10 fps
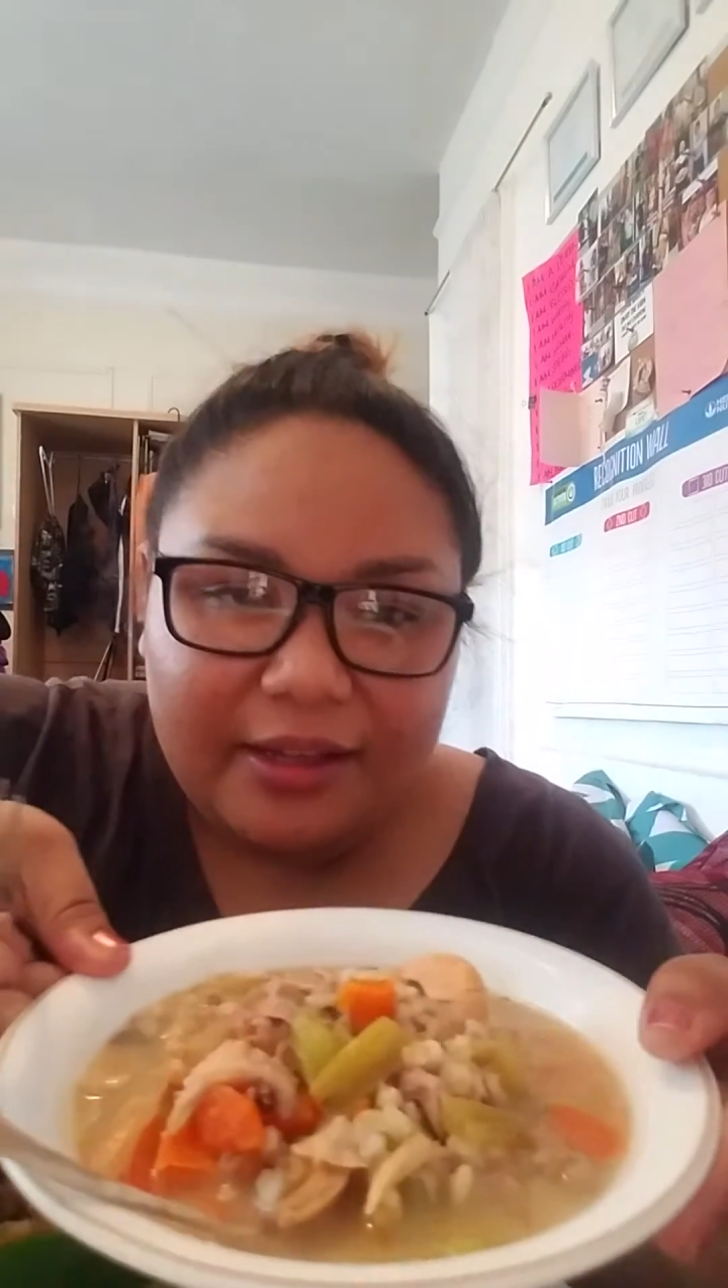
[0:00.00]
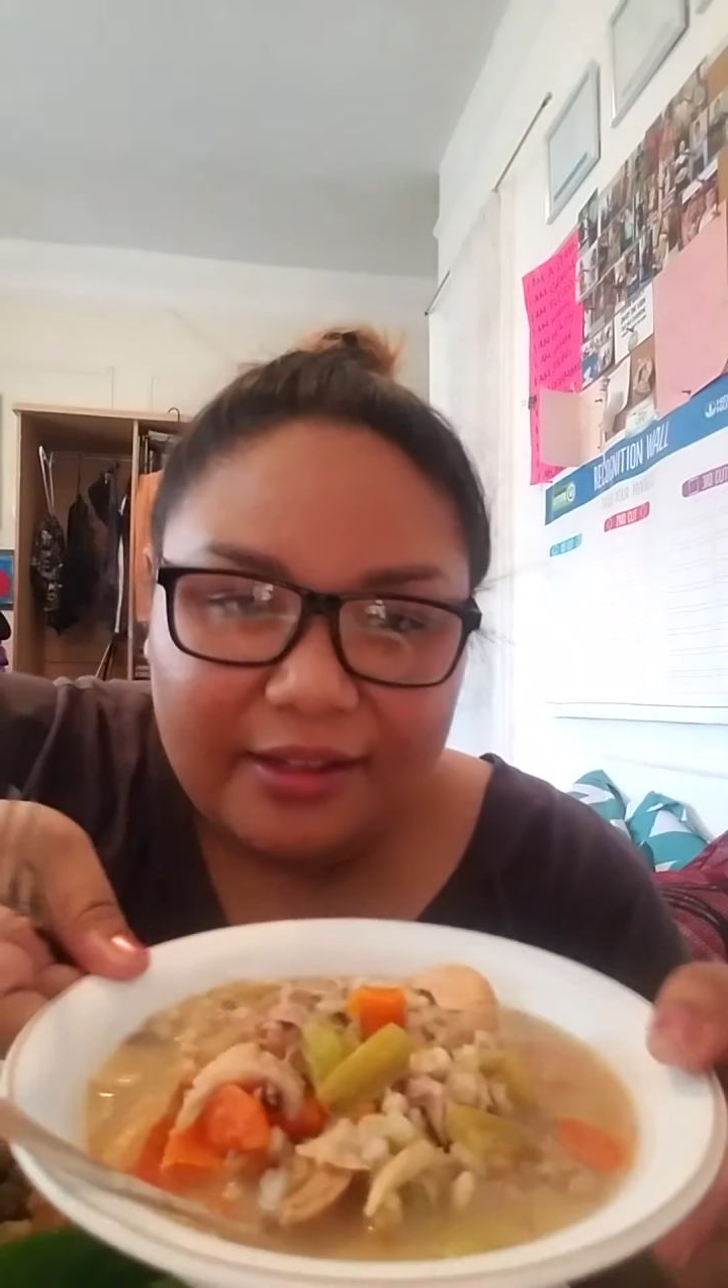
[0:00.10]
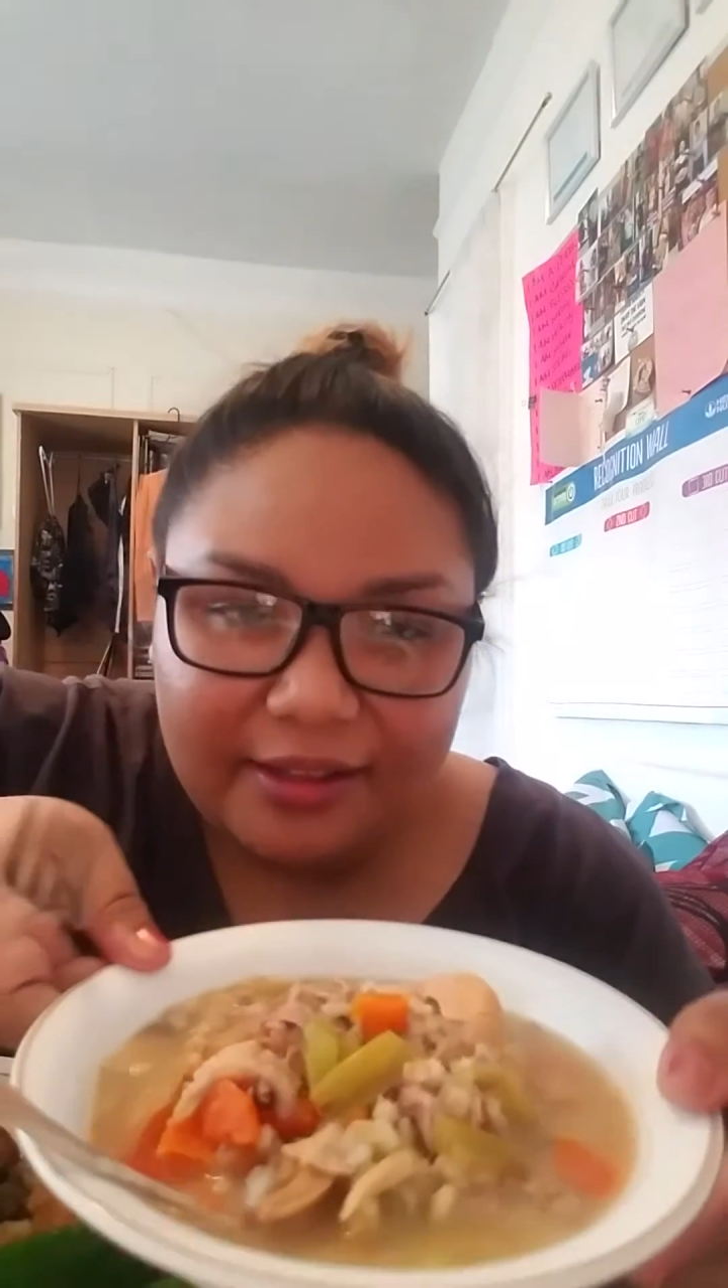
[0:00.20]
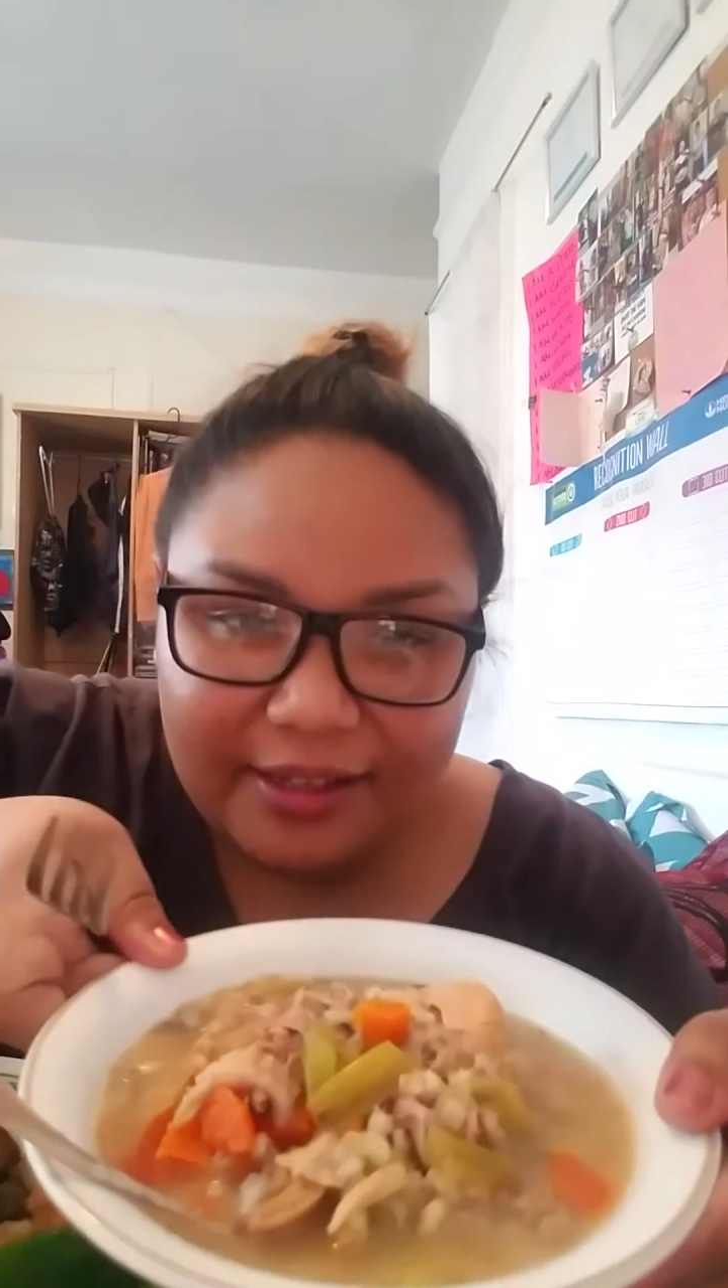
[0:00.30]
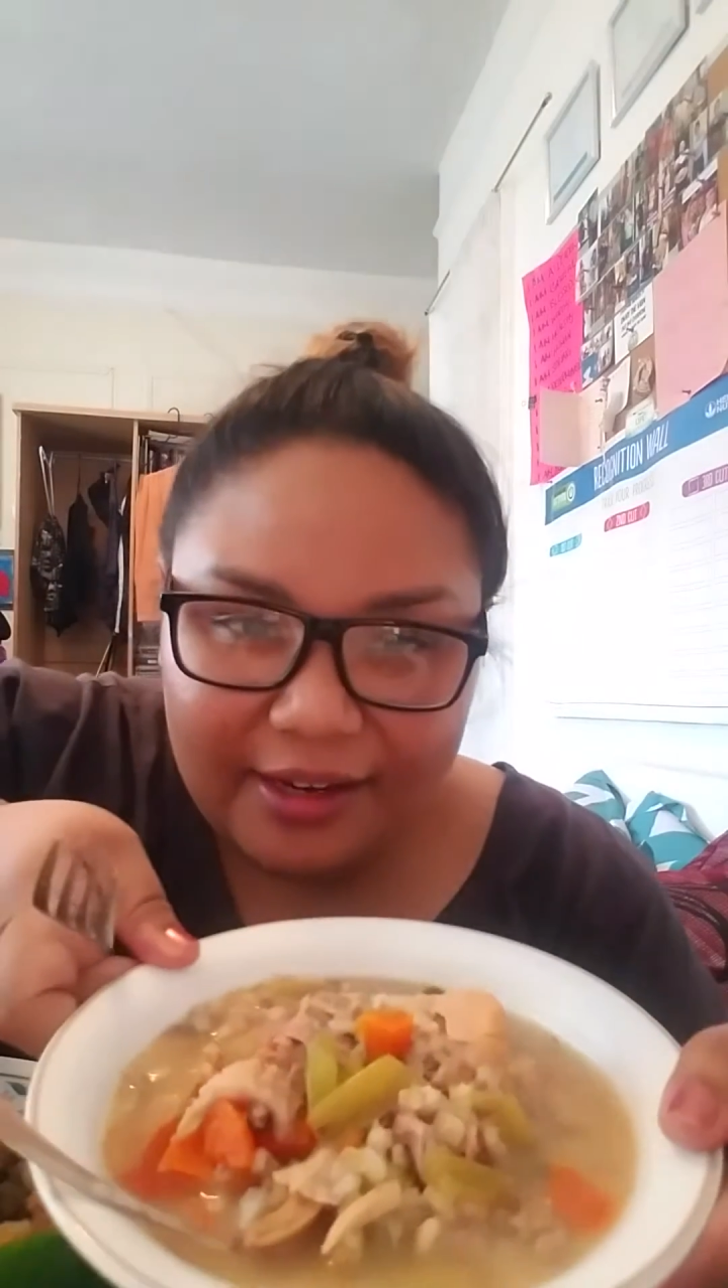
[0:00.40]

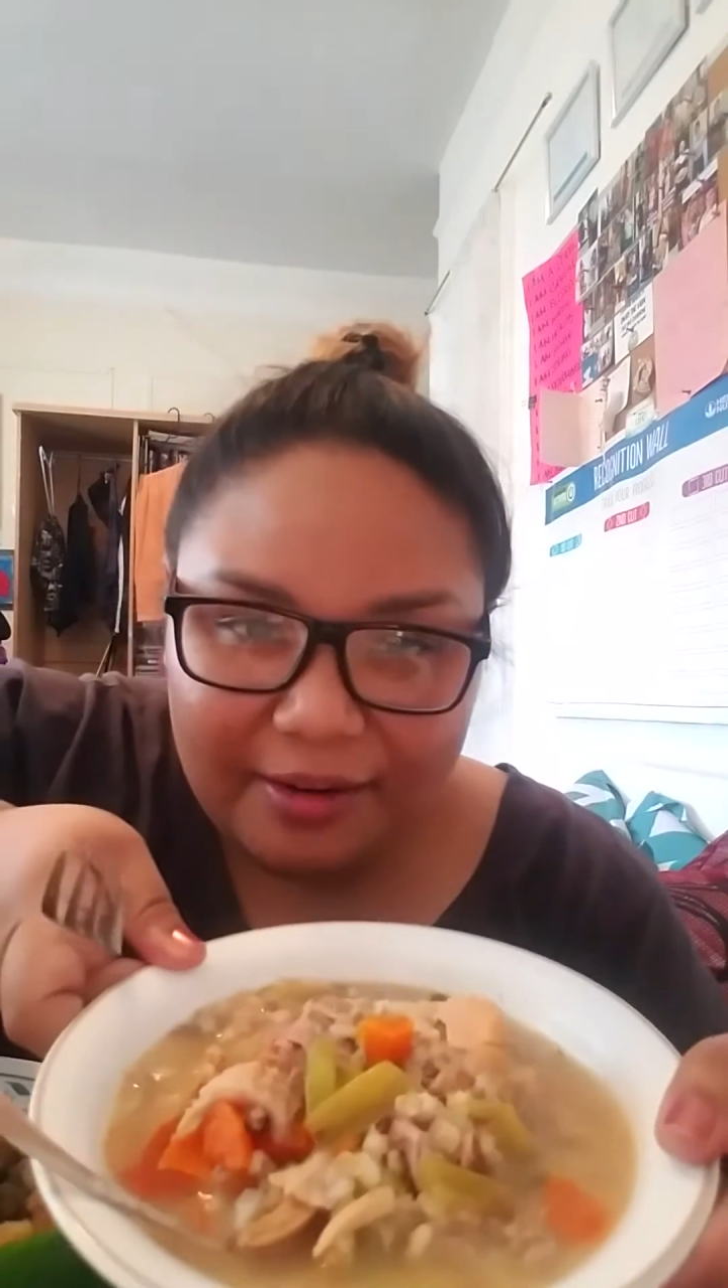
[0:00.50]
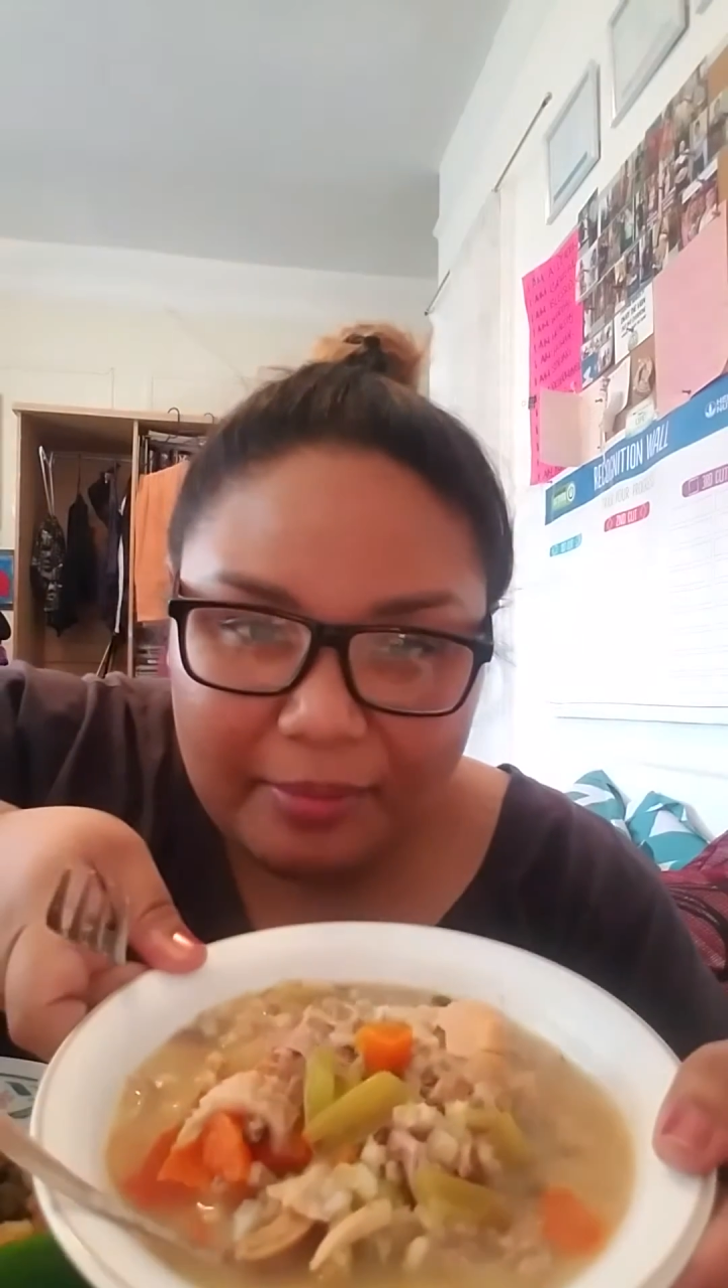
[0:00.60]
look here,